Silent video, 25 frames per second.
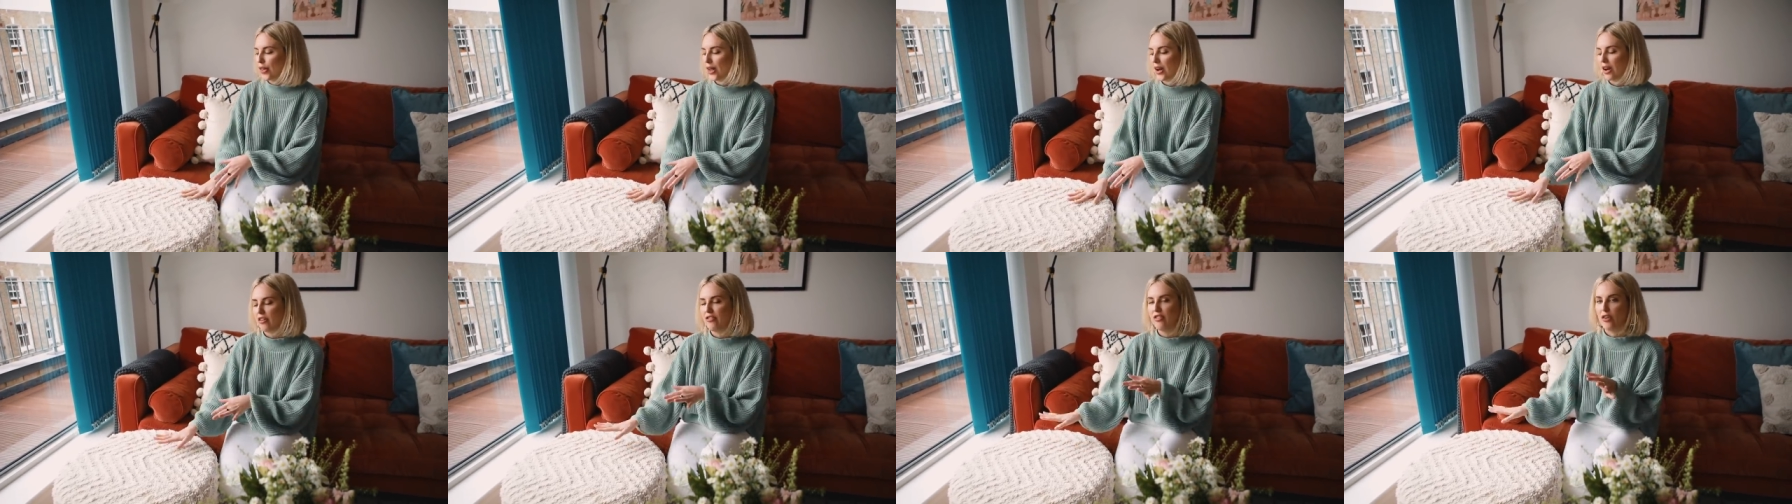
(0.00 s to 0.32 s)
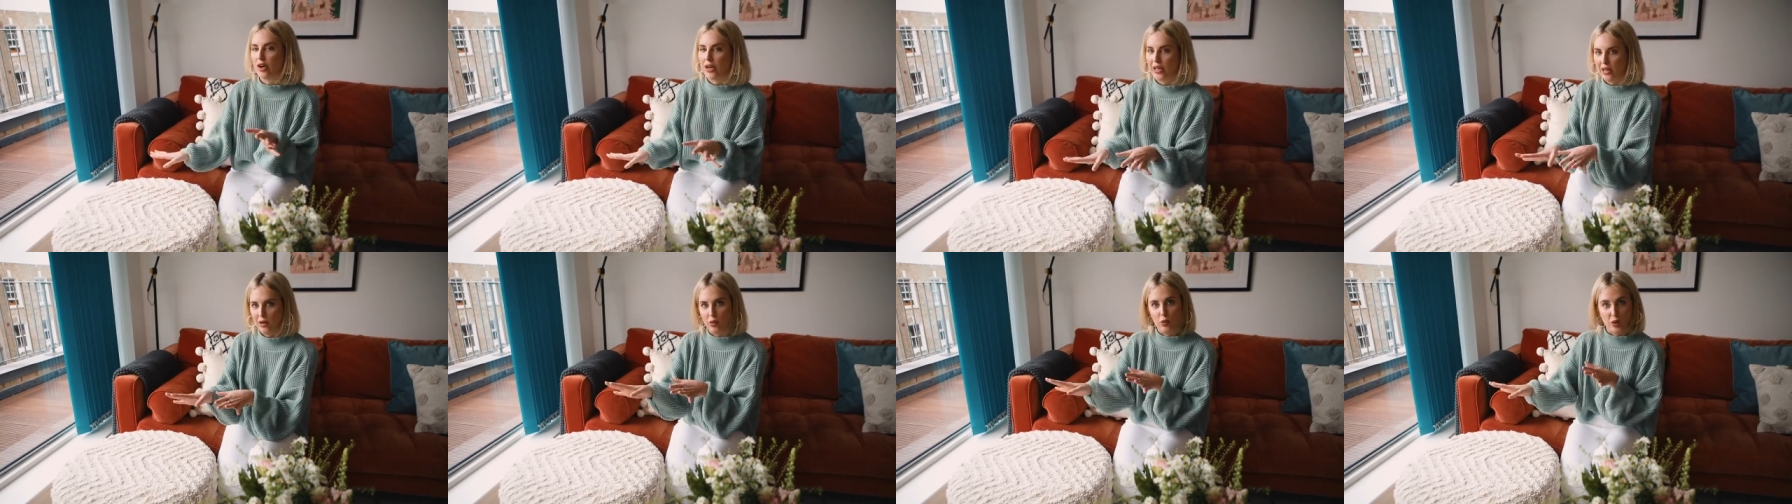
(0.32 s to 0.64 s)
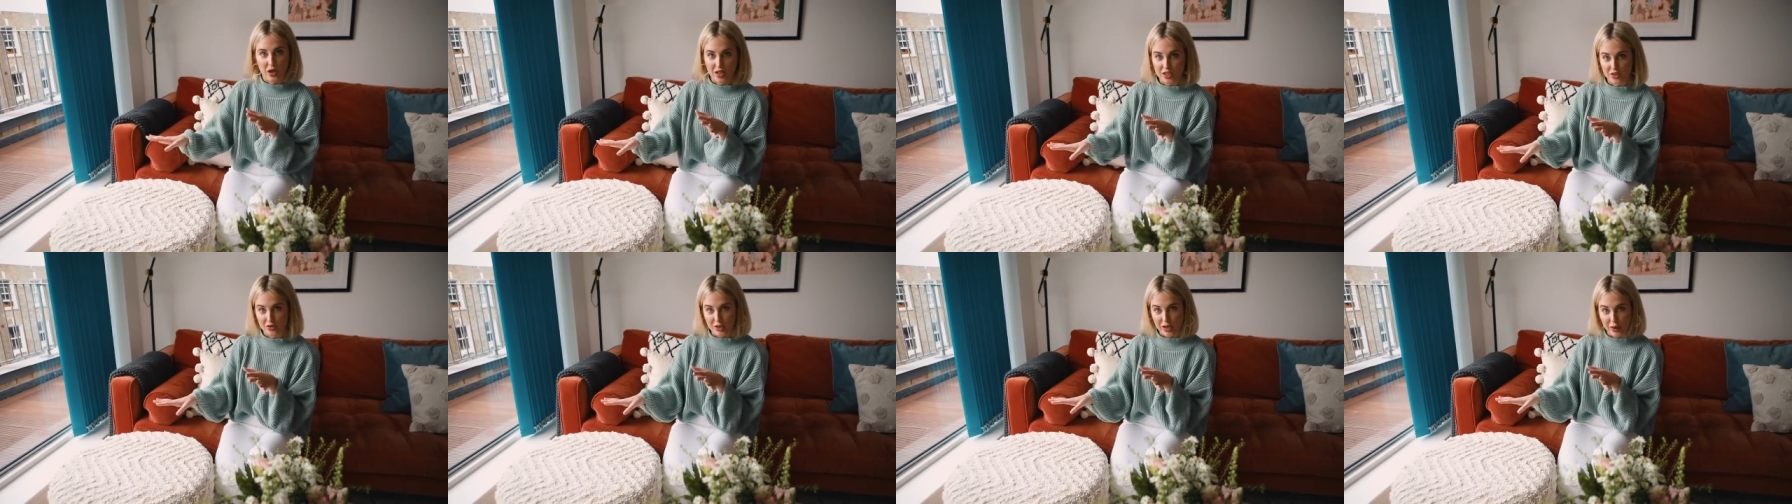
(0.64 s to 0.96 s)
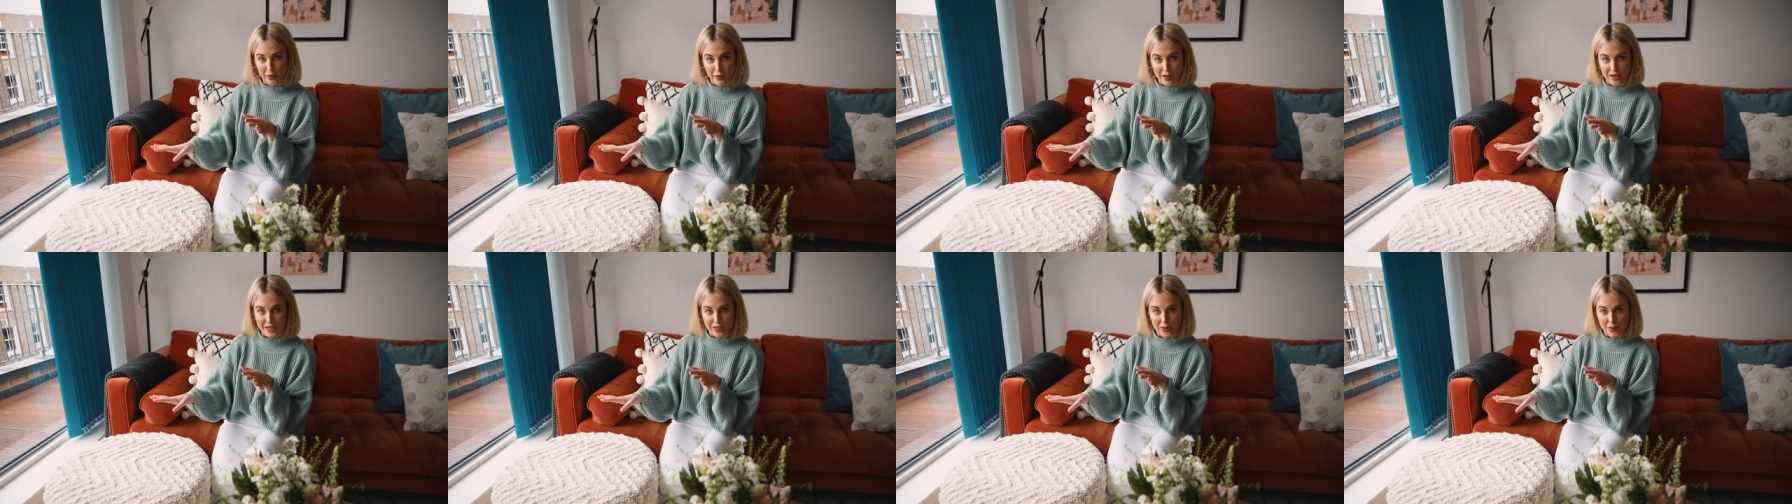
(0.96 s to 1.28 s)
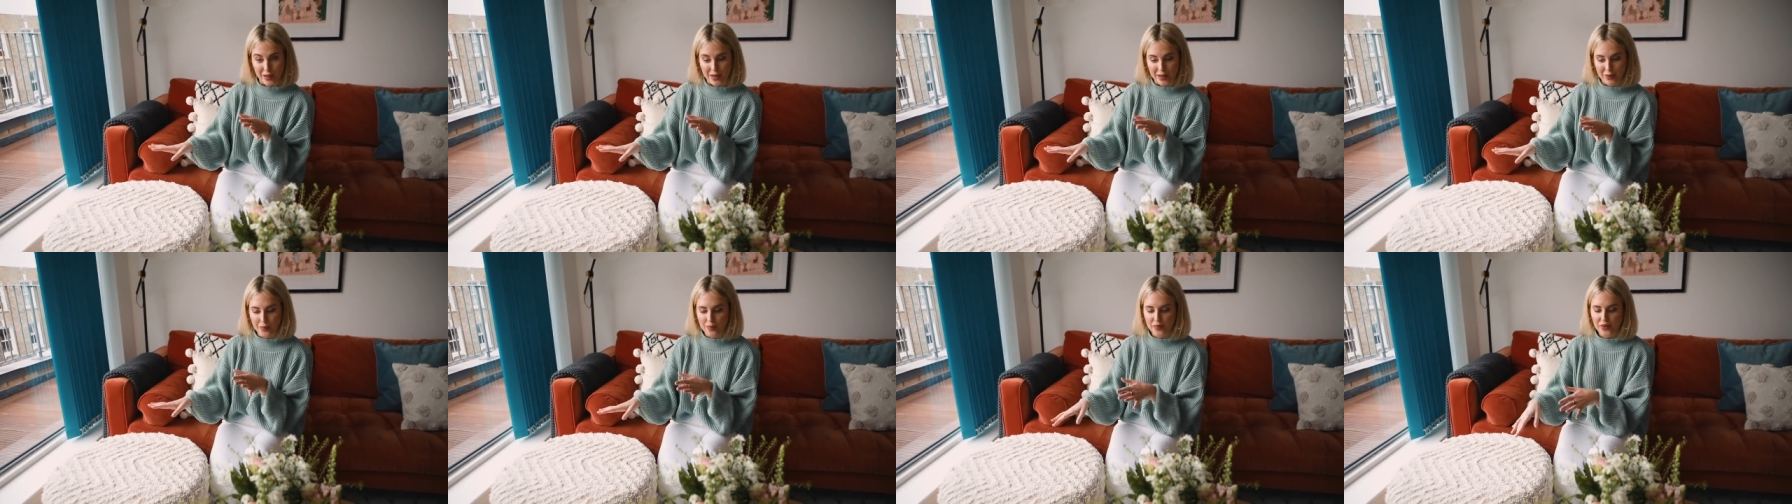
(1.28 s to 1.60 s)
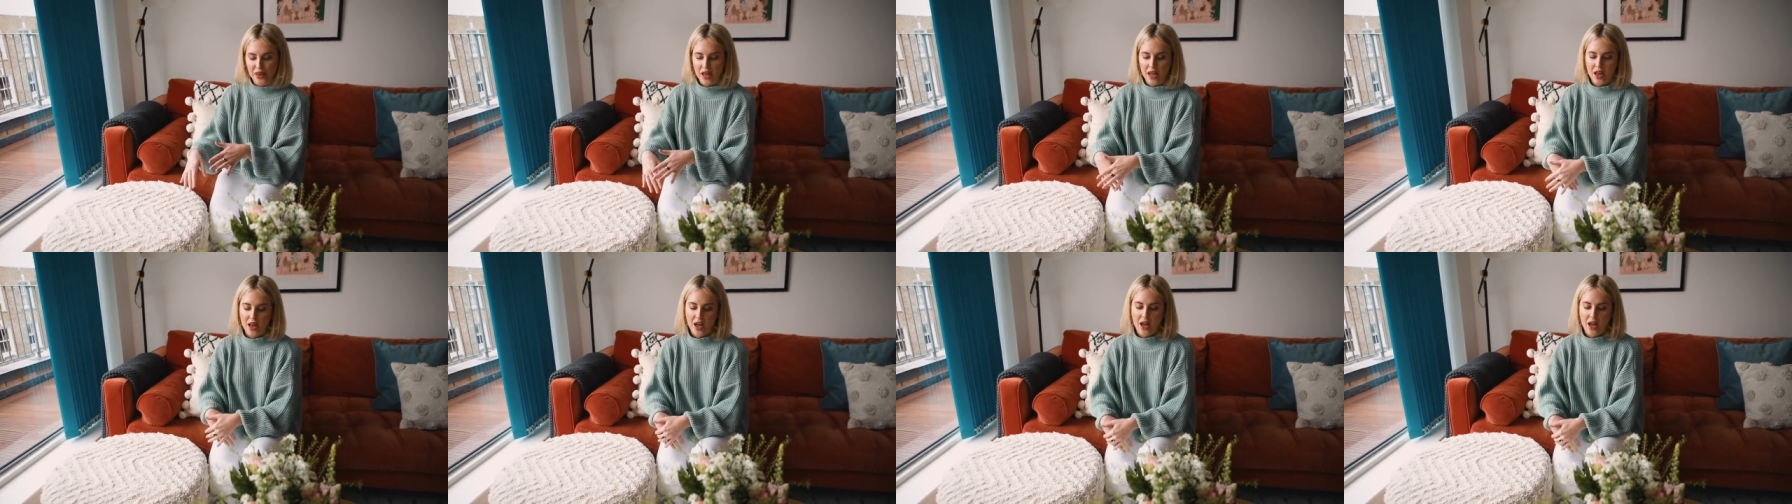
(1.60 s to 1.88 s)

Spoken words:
then I feel like it works really well as well.